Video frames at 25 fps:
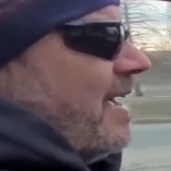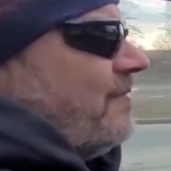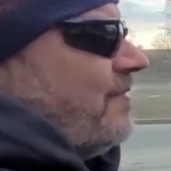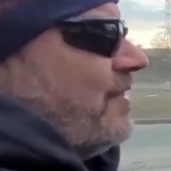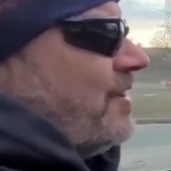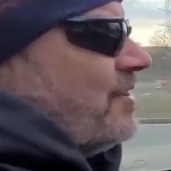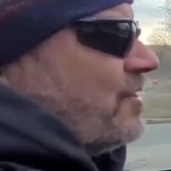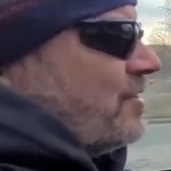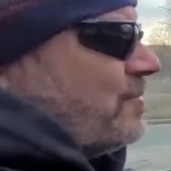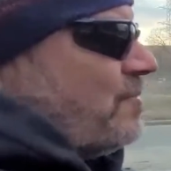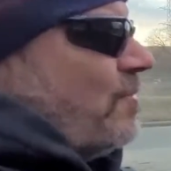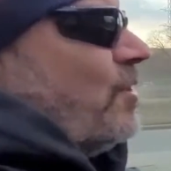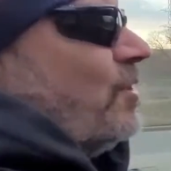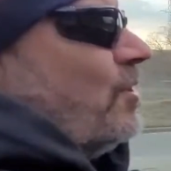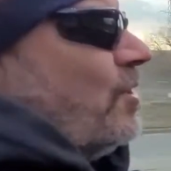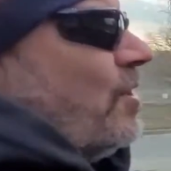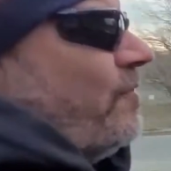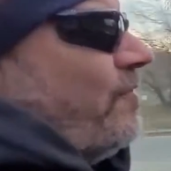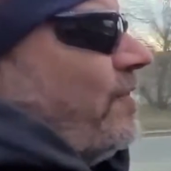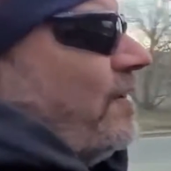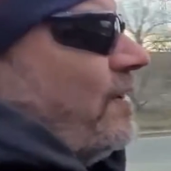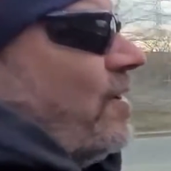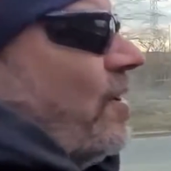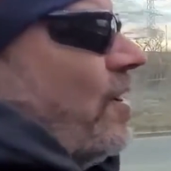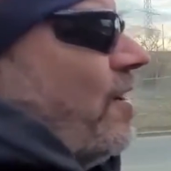This is more
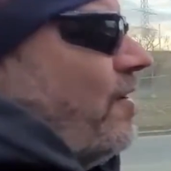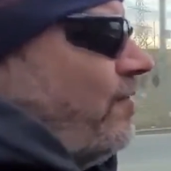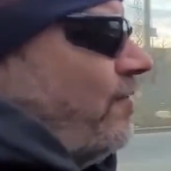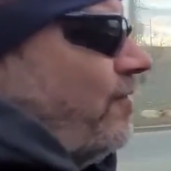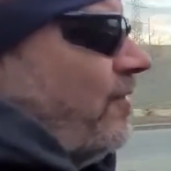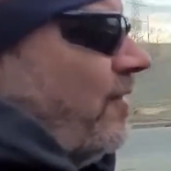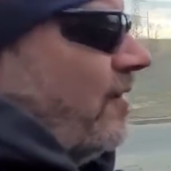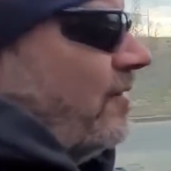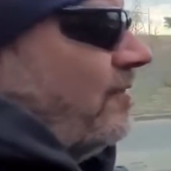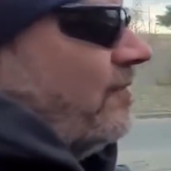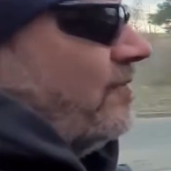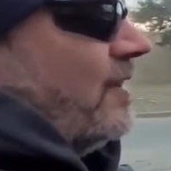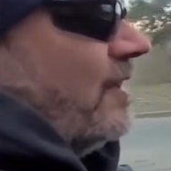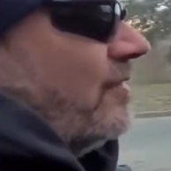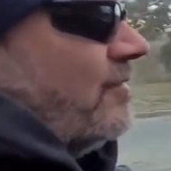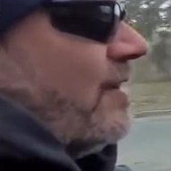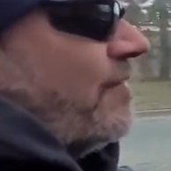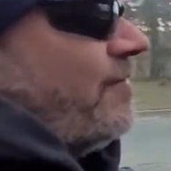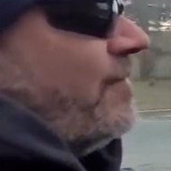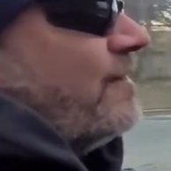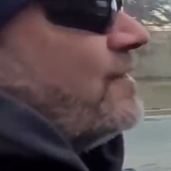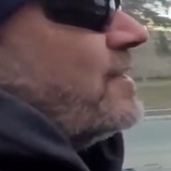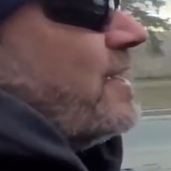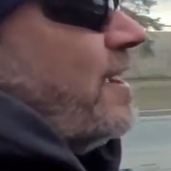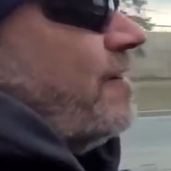of an
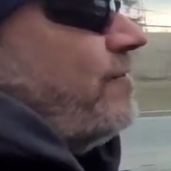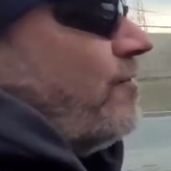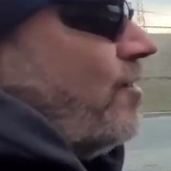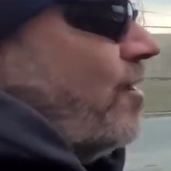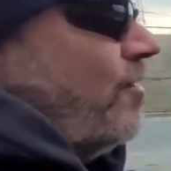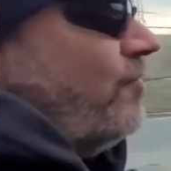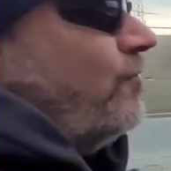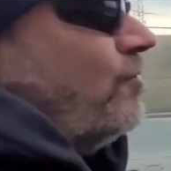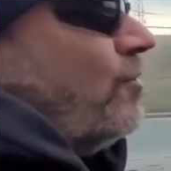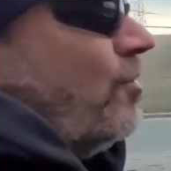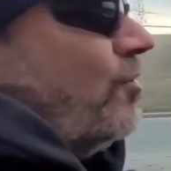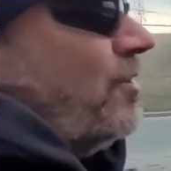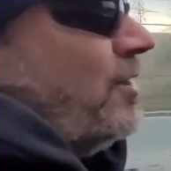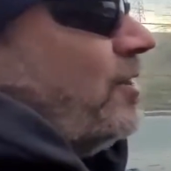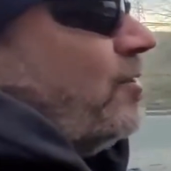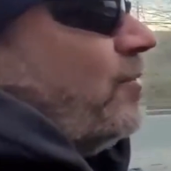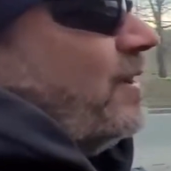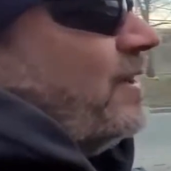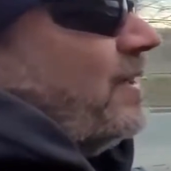rough and tough off-roader,